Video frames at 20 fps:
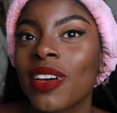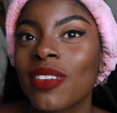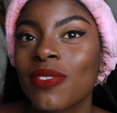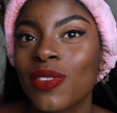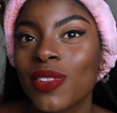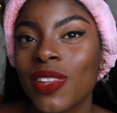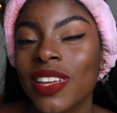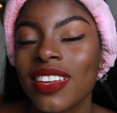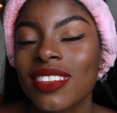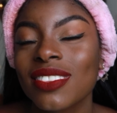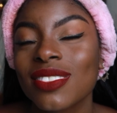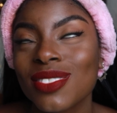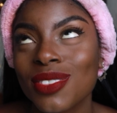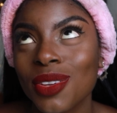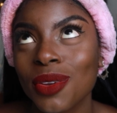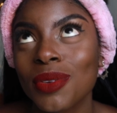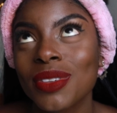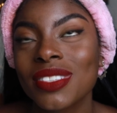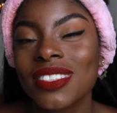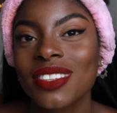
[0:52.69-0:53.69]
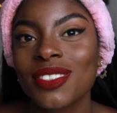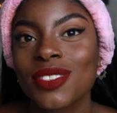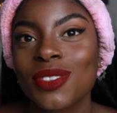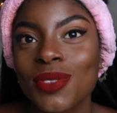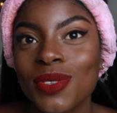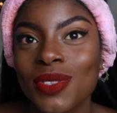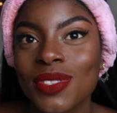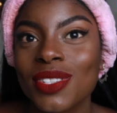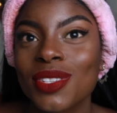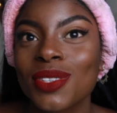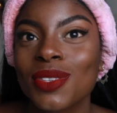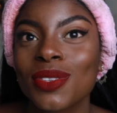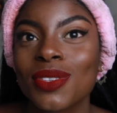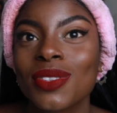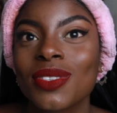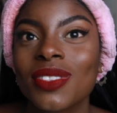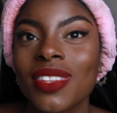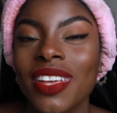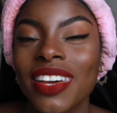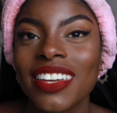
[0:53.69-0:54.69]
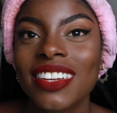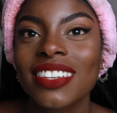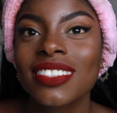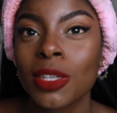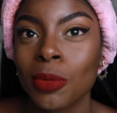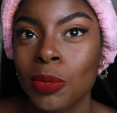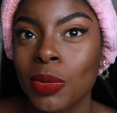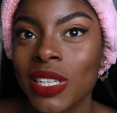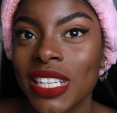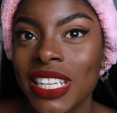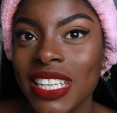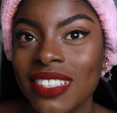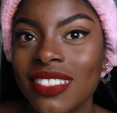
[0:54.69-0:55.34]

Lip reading: I feel like it's so essential to like double clean.